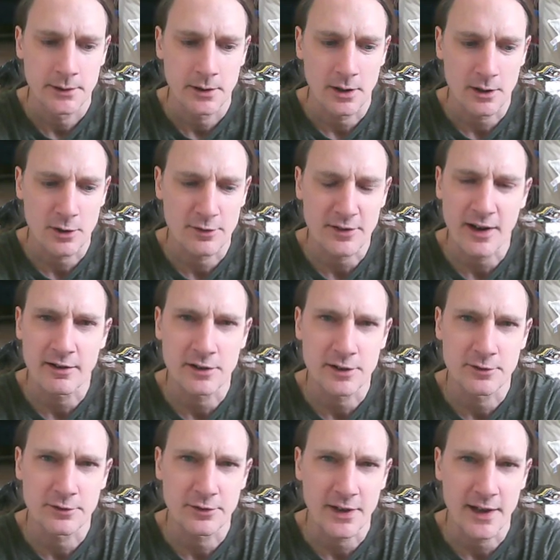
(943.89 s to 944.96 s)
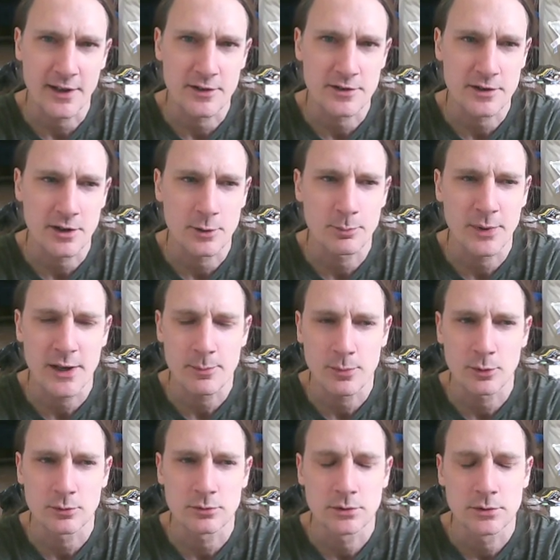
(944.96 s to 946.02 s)
A lot of arrogant things, you know,
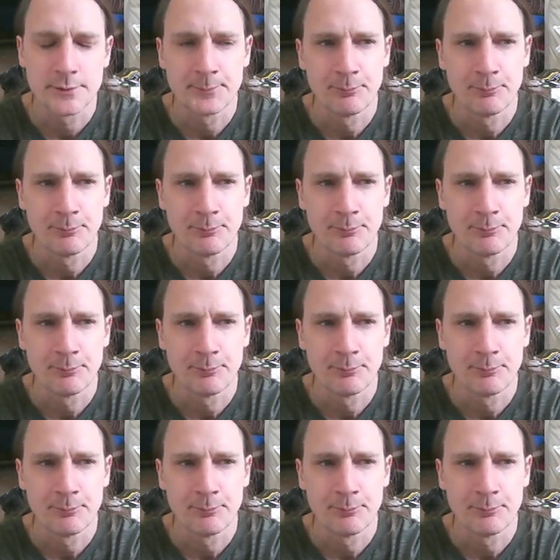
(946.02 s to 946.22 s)
people,